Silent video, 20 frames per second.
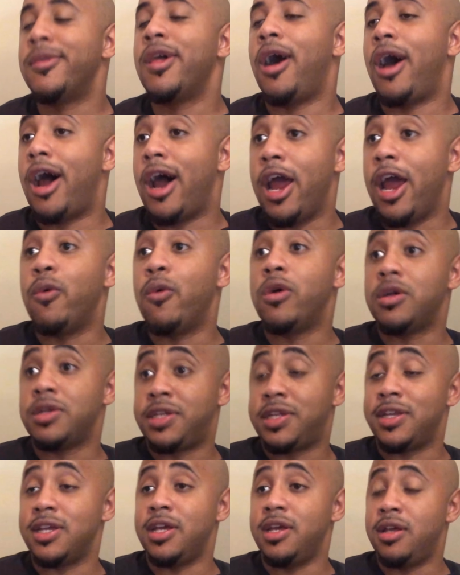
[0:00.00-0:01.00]
All right, we'll
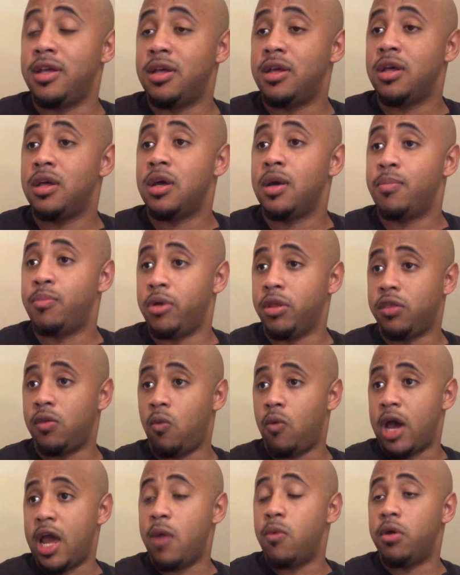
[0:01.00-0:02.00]
see. But
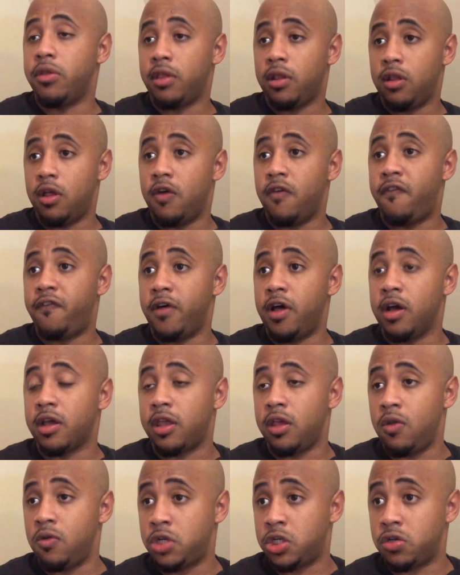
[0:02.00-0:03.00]
the white one's a little
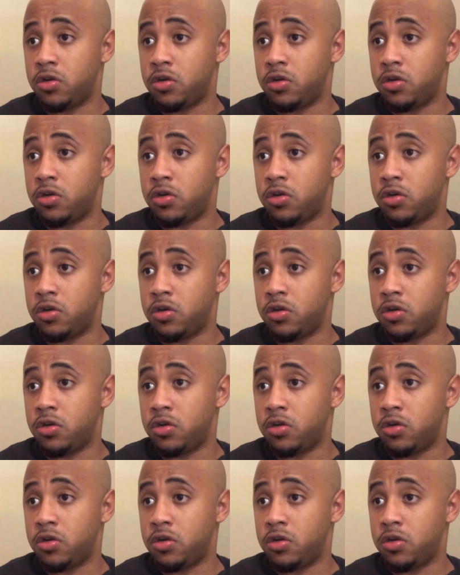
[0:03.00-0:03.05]
funky. You